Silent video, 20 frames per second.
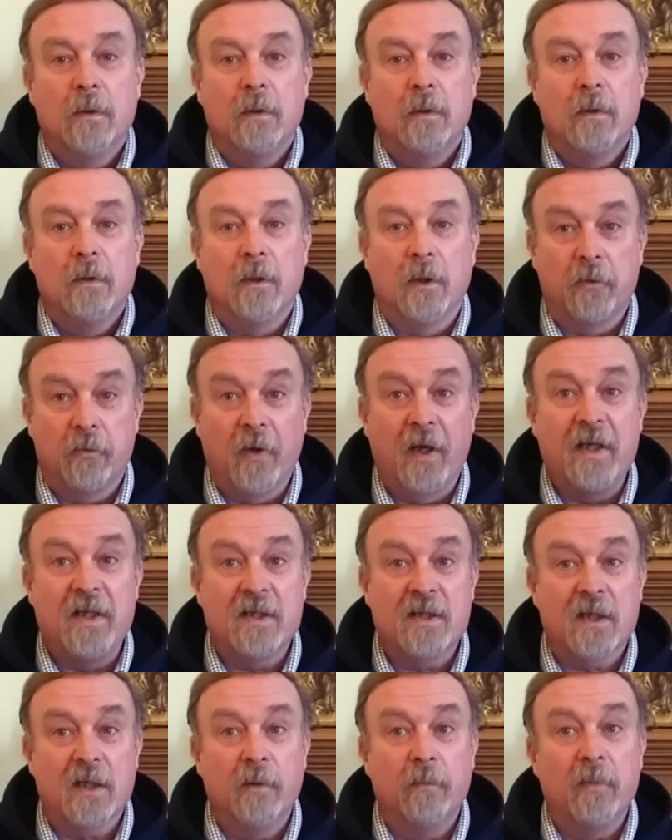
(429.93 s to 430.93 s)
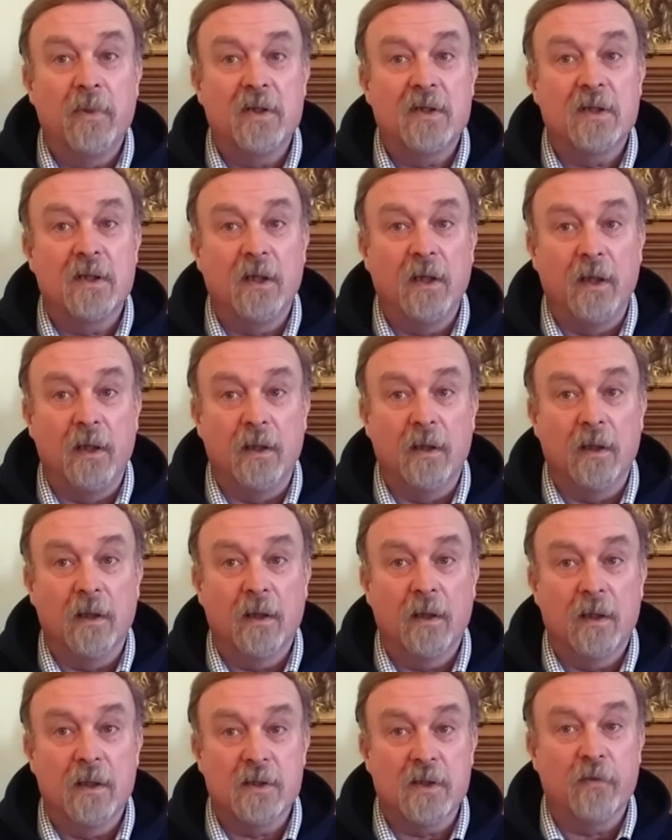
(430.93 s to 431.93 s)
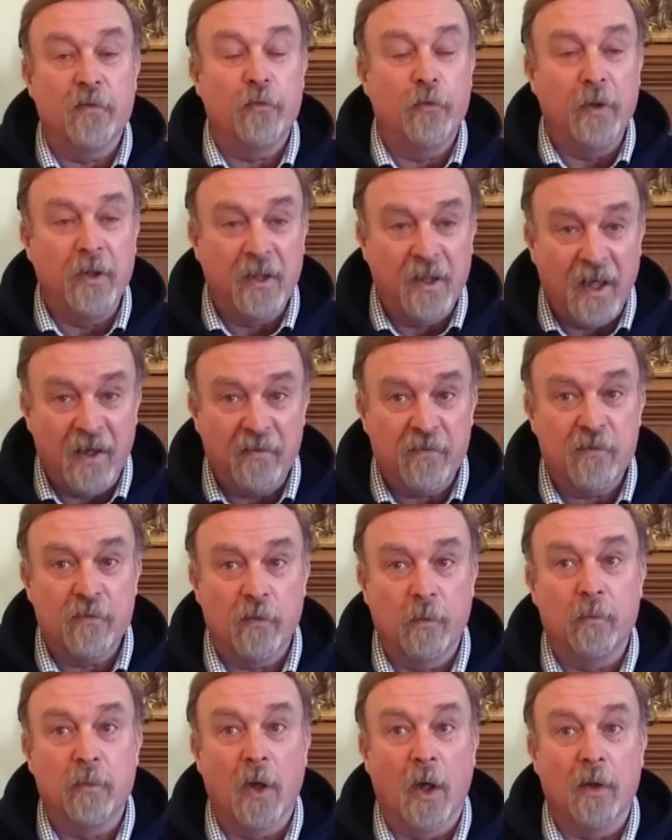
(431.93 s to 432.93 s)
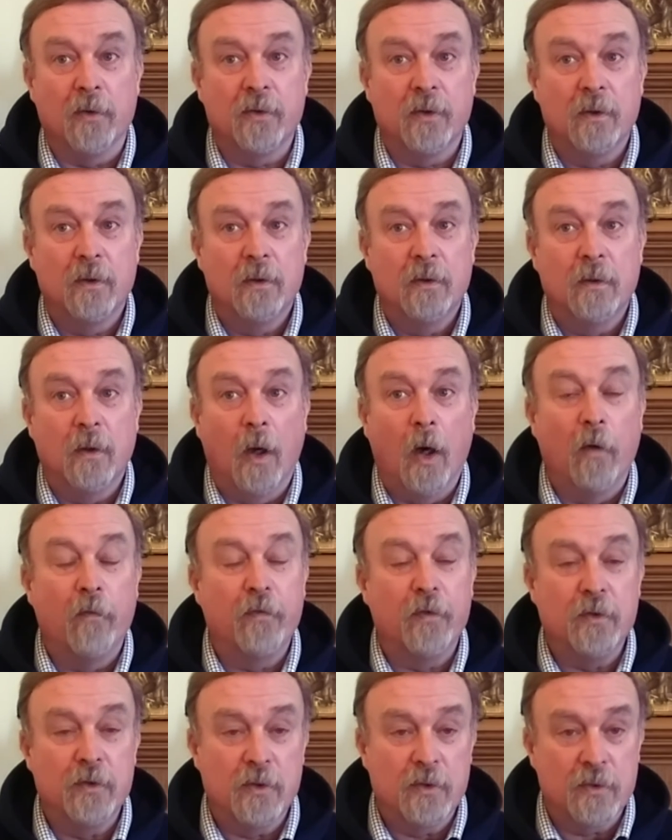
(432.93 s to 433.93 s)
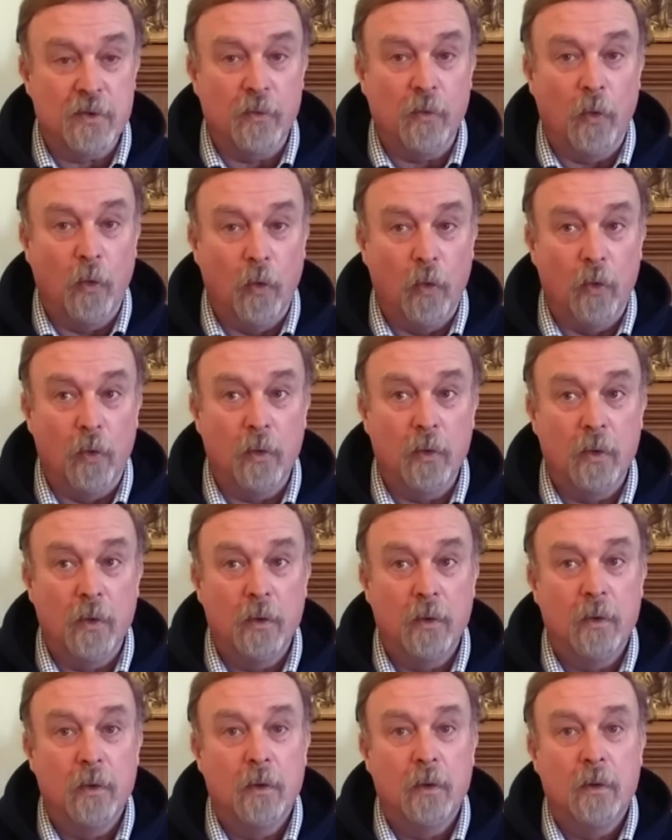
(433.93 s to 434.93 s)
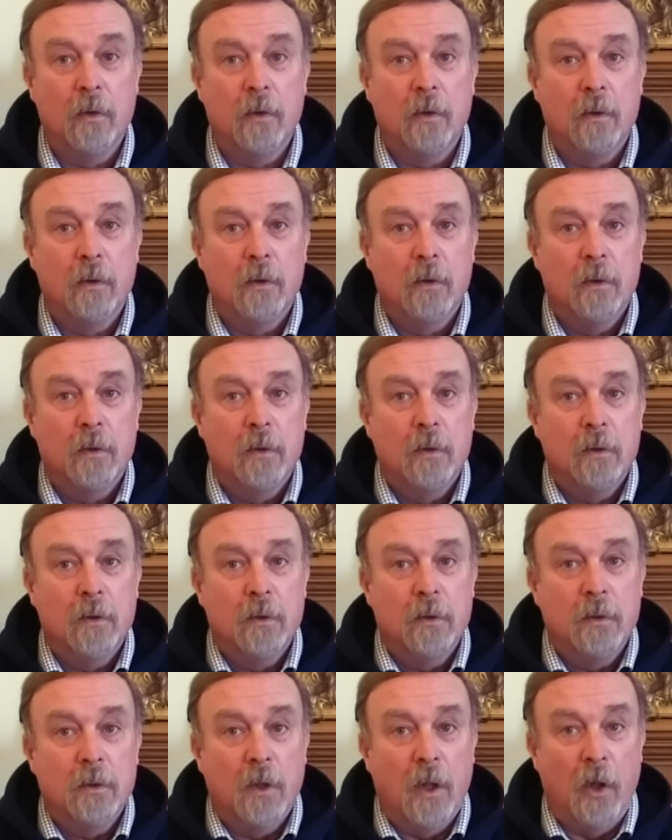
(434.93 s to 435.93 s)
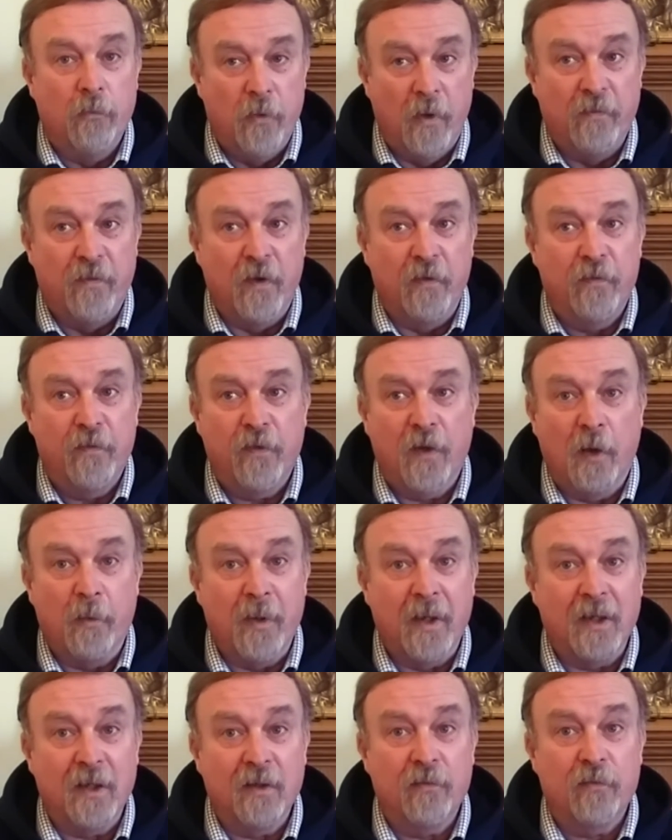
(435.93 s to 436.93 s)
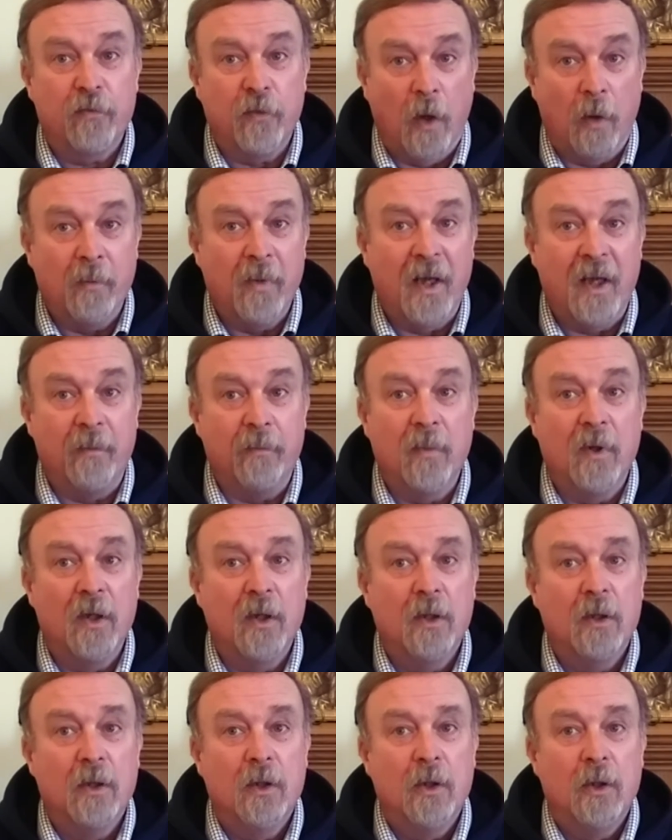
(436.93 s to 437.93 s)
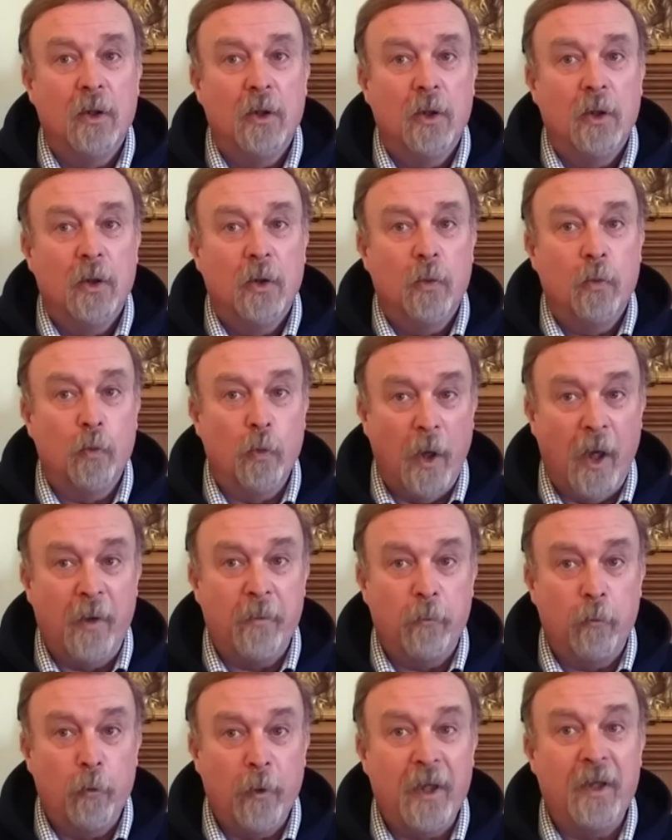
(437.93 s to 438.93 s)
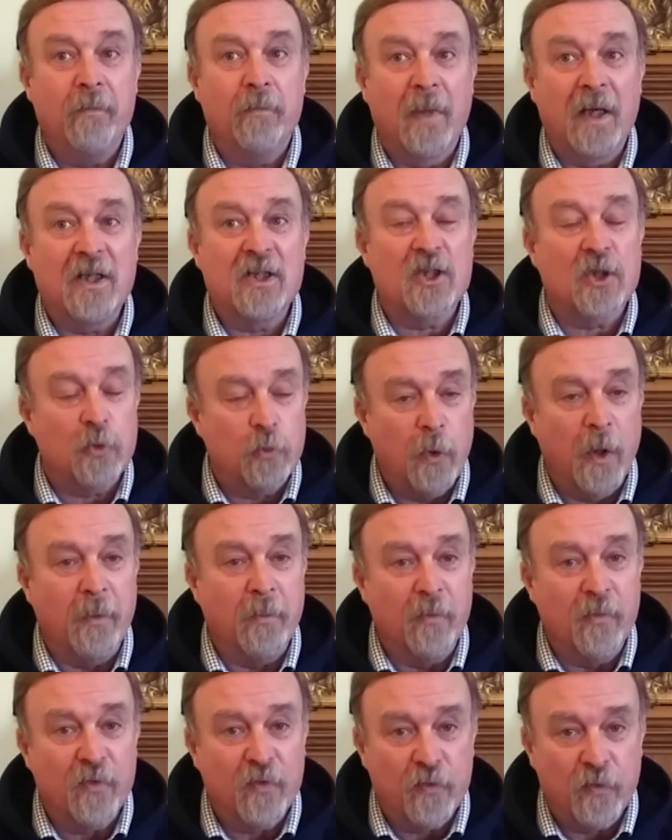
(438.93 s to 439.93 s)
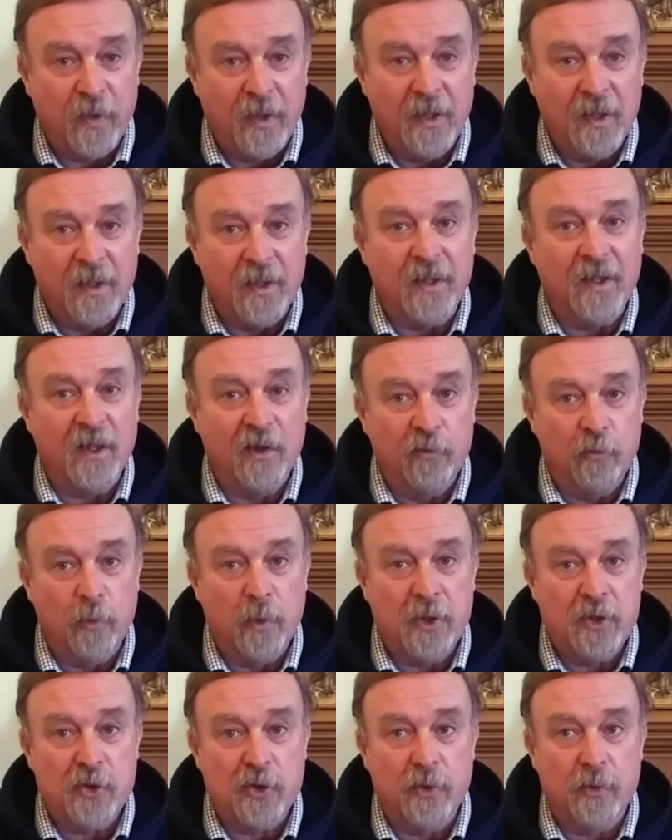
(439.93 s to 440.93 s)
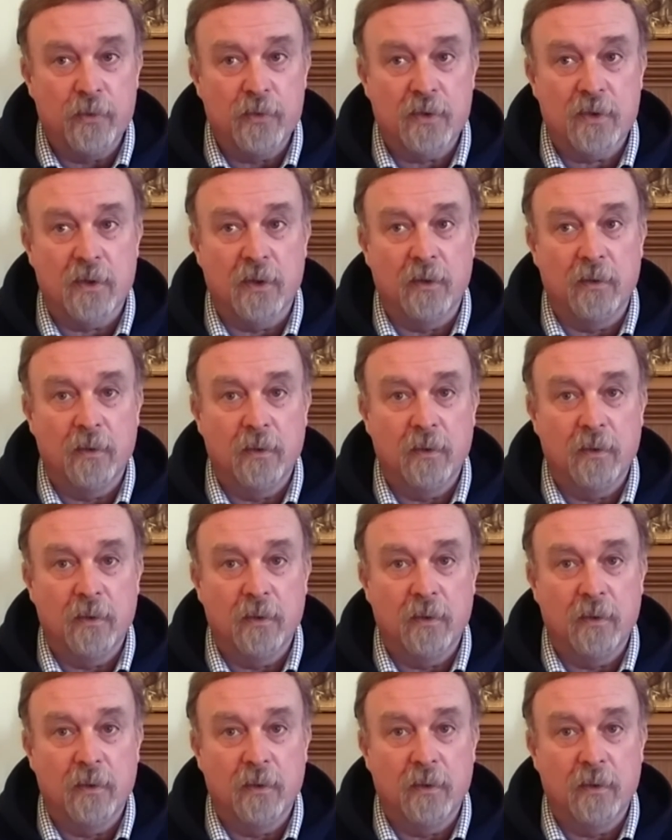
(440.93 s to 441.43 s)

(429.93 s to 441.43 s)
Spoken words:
Now, grace can be seen as a free gift from God, offered to all. A river flowing from him, where we may swim freely if we choose to.